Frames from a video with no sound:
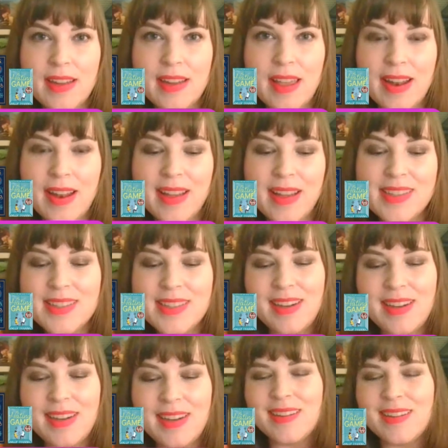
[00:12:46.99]
And I said,
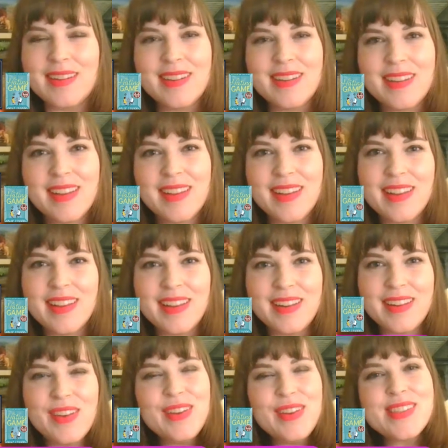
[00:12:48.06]
oh,
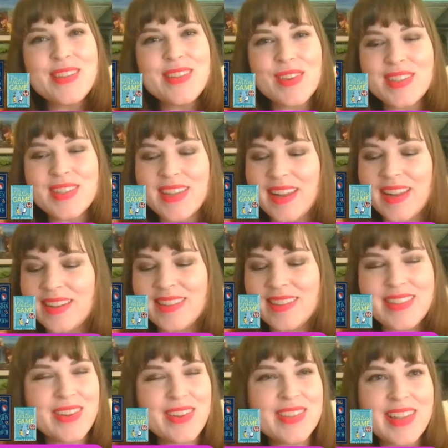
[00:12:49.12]
no, it's not set. It's
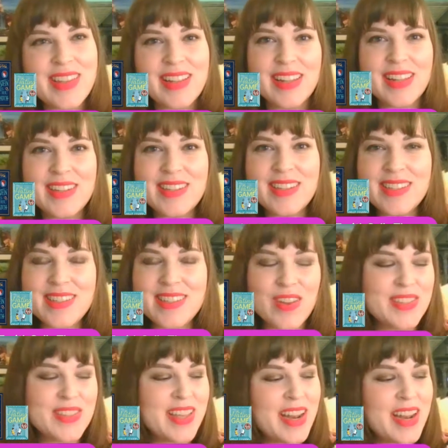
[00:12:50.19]
not set in London. It's not
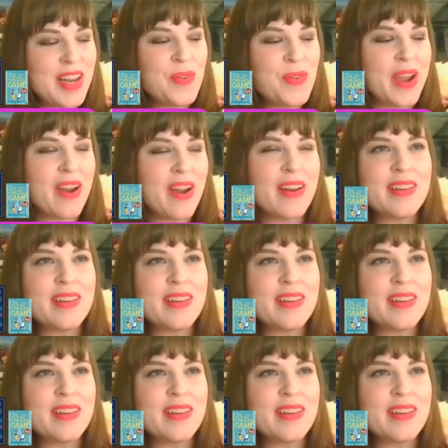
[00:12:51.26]
set anywhere. And